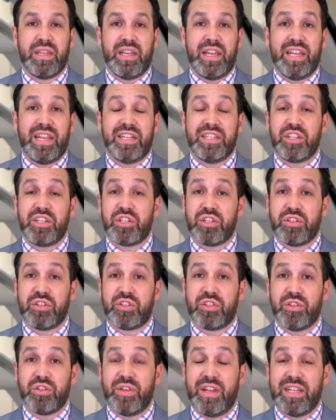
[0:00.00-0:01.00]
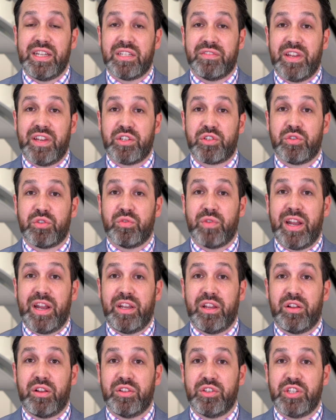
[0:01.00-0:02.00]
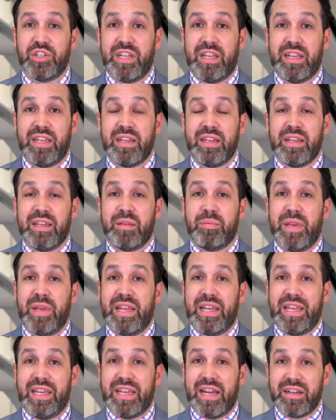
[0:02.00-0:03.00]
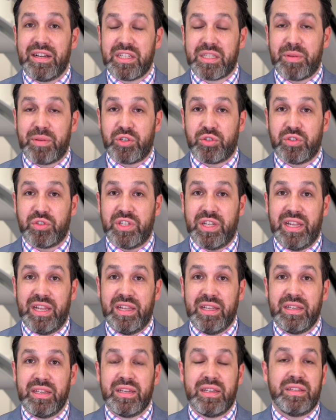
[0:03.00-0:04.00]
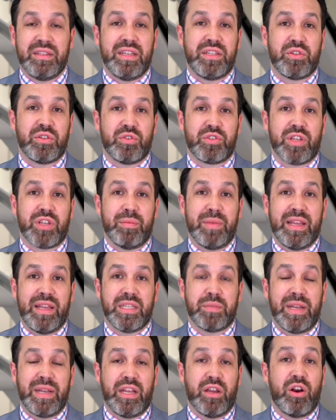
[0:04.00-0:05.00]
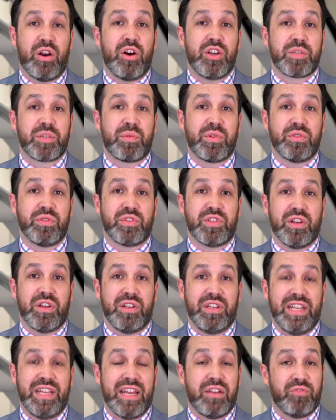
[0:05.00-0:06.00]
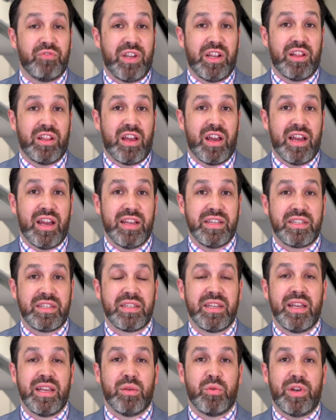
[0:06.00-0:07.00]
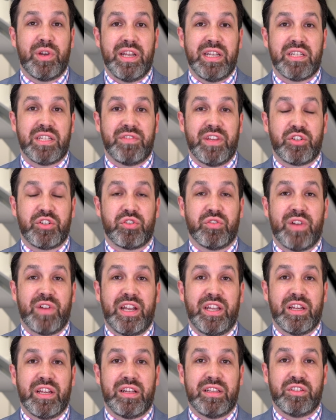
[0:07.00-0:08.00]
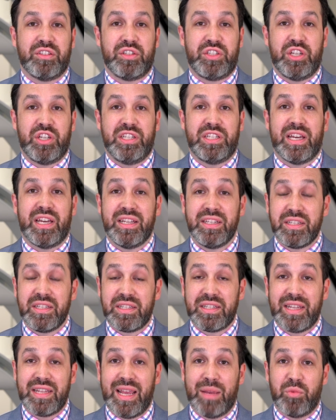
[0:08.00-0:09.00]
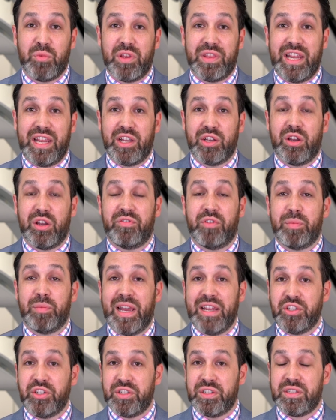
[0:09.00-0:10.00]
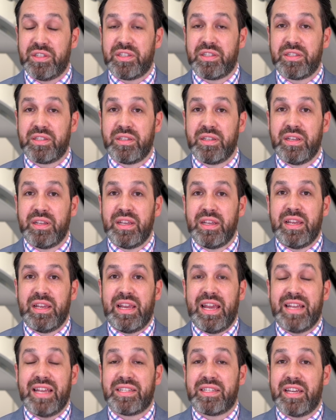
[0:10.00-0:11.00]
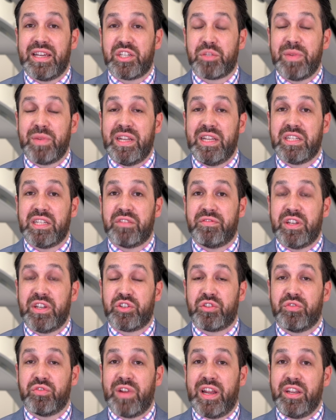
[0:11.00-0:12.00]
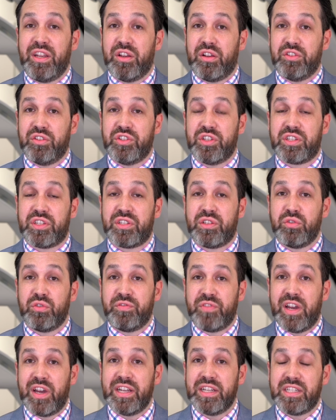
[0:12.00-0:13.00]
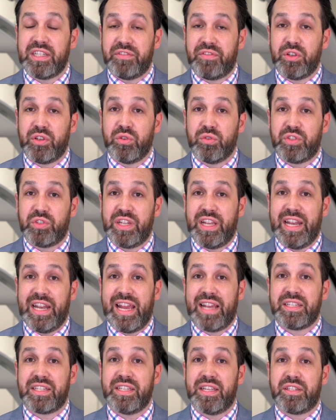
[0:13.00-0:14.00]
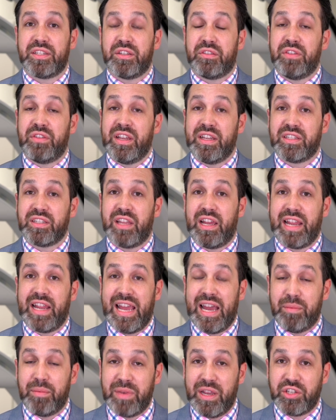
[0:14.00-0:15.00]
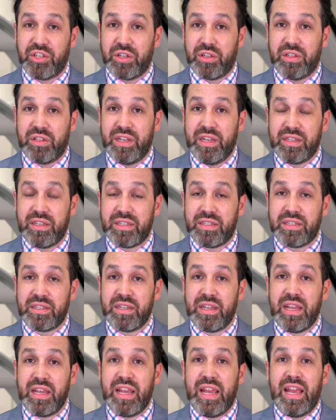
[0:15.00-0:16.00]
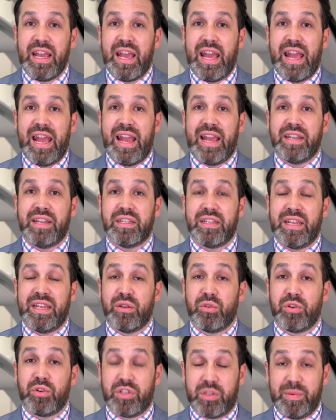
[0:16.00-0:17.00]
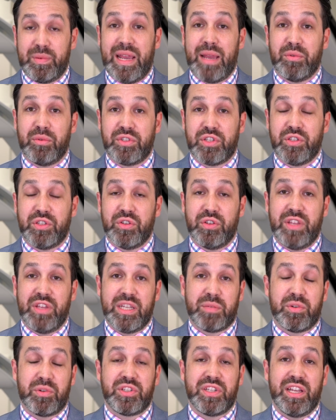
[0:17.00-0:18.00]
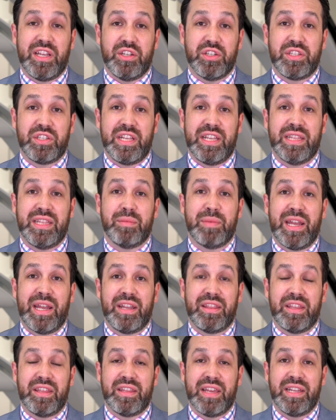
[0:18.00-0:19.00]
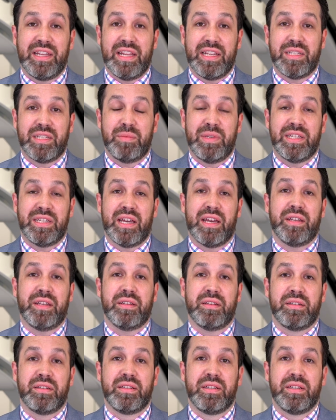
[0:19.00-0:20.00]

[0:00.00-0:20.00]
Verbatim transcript: In addition to interventional radiology being a young specialty, this also means many hospitals don't yet realise what interventional radiology does and what they can offer patients. As such, many interventional radiologists still find it difficult to get access to things like outpatient clinics and in order to be able to do these procedures in the manner that they need to be done.